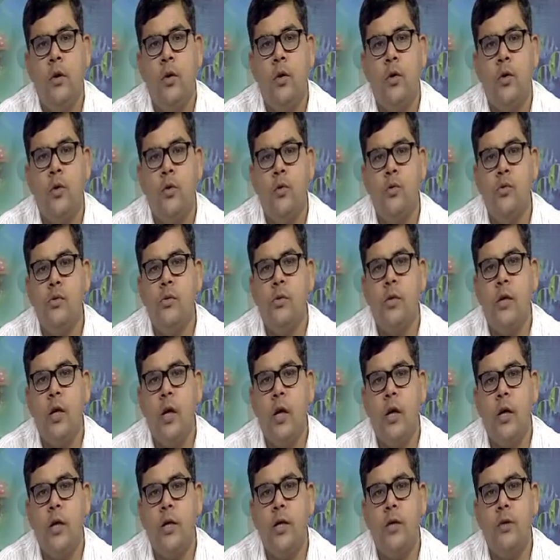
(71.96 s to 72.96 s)
rules
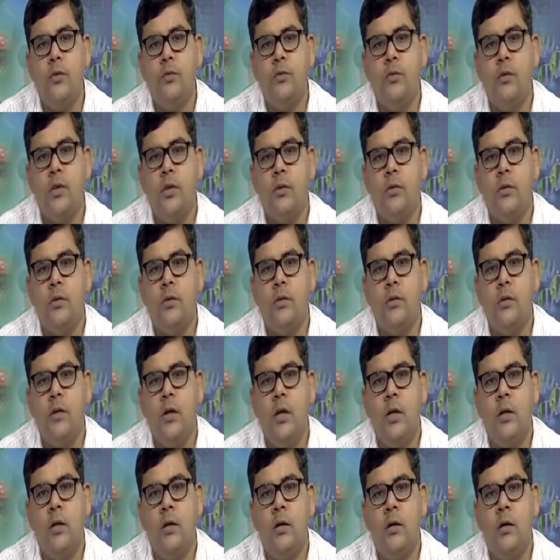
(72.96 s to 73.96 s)
relating to succession
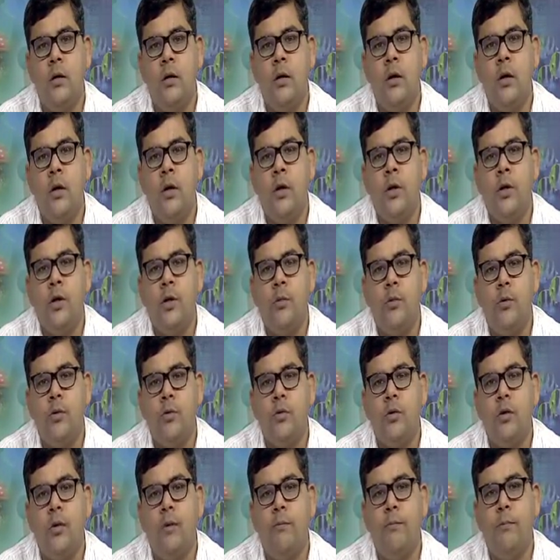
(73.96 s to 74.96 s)
and
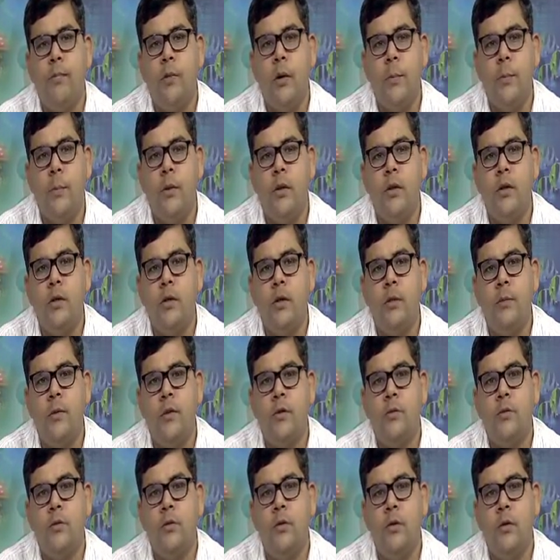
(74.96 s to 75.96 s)
devolution of property
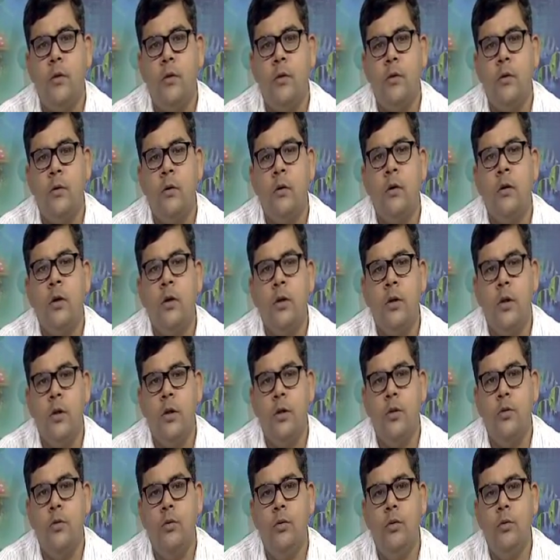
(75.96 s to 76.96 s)
amongst the
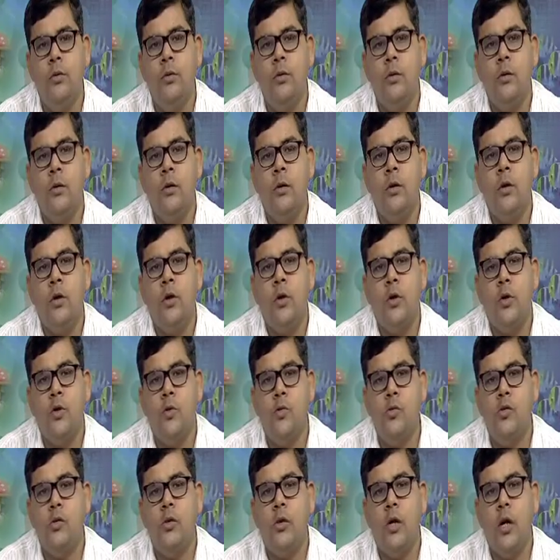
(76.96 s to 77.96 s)
Hindus,
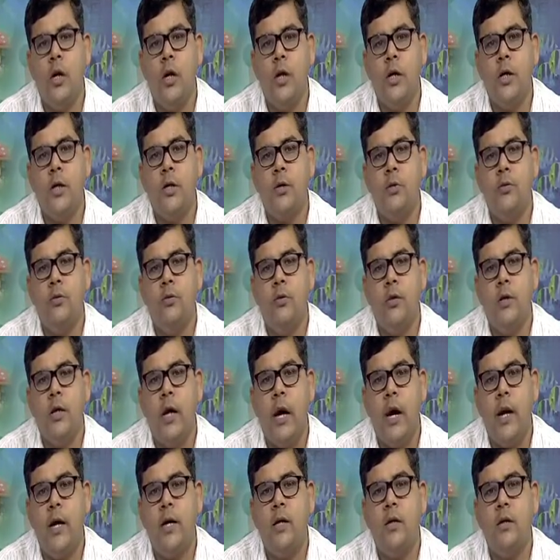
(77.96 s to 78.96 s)
rules relating to
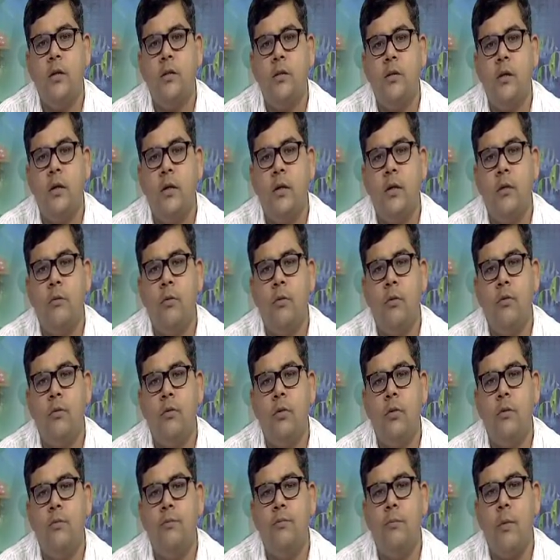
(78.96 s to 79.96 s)
inheritance and
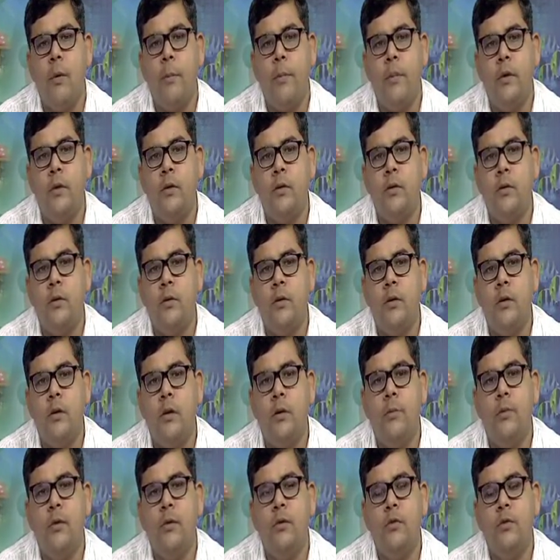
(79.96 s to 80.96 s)
devolution of property
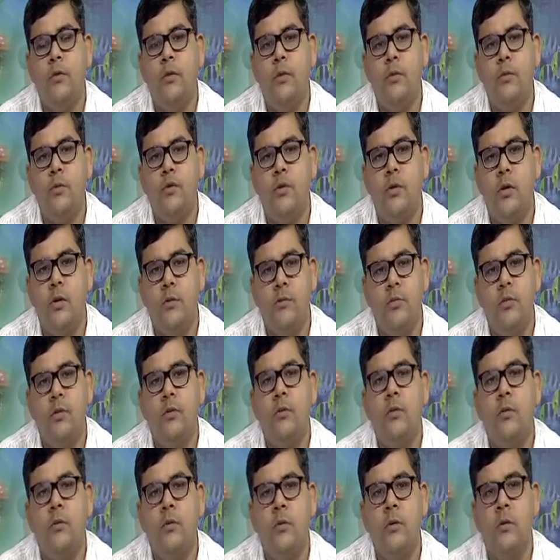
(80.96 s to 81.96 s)
amongst the
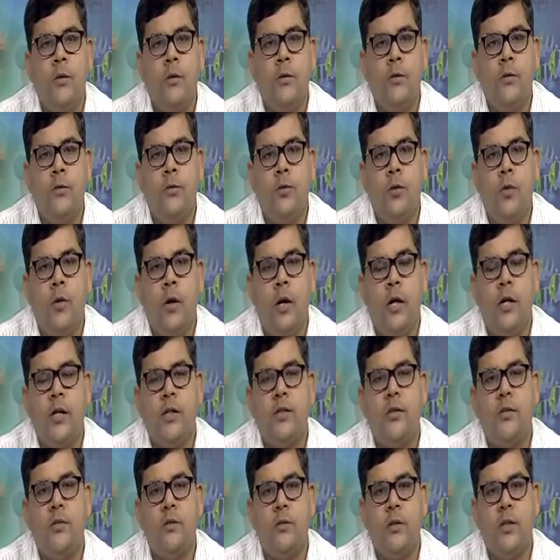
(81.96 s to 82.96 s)
Muslims. So, let
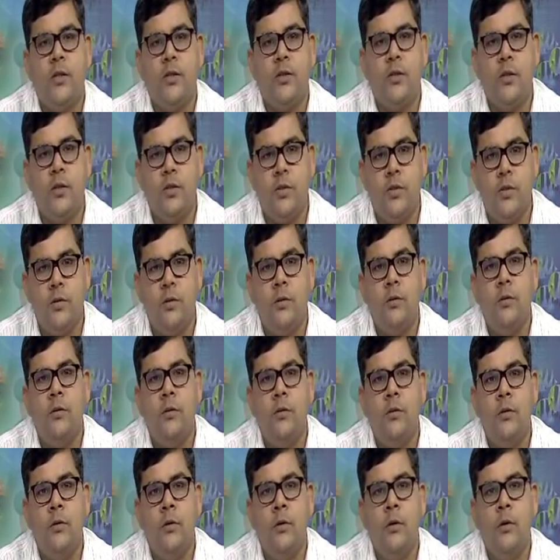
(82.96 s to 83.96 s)
us discuss
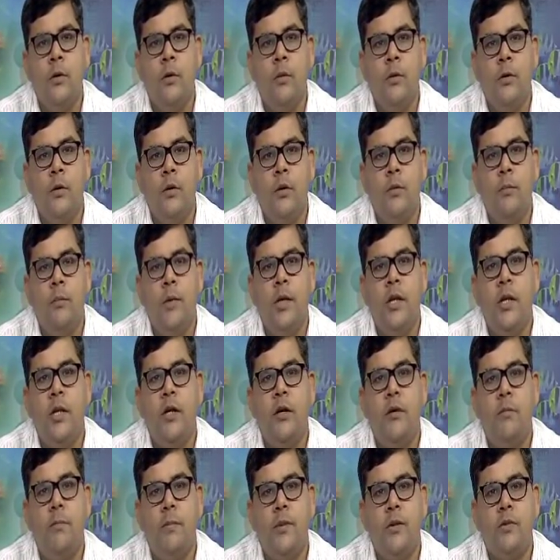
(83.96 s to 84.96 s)
the
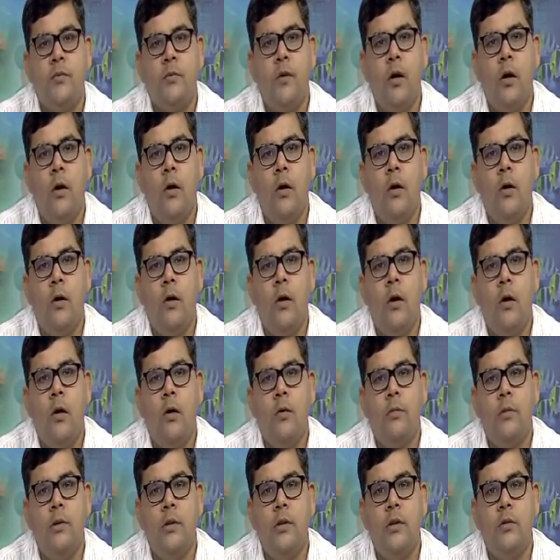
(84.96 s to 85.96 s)
meaning of personal law
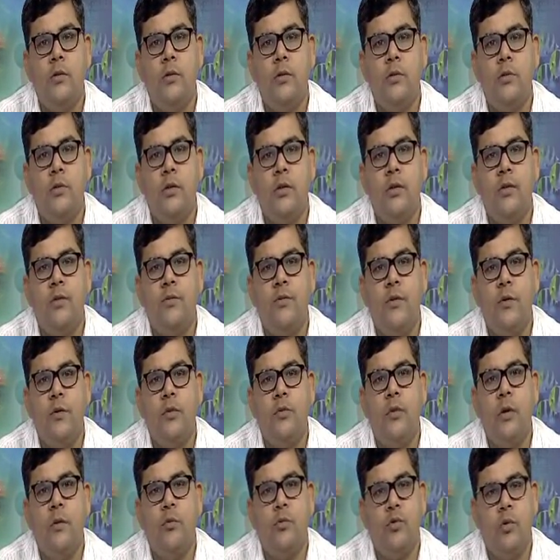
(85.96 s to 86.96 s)
along with the sources of
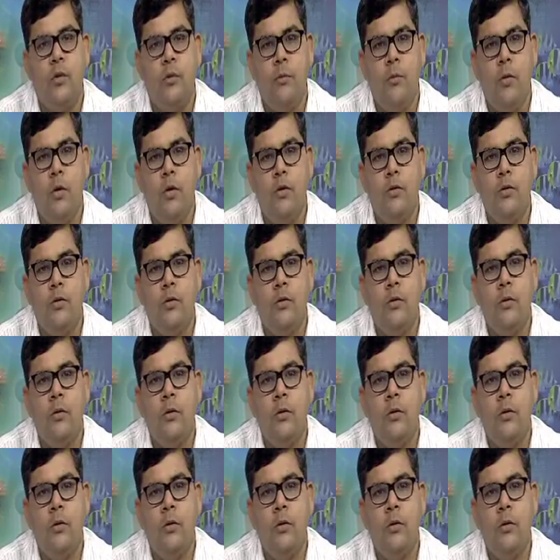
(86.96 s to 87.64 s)
Hindu and Muslim laws,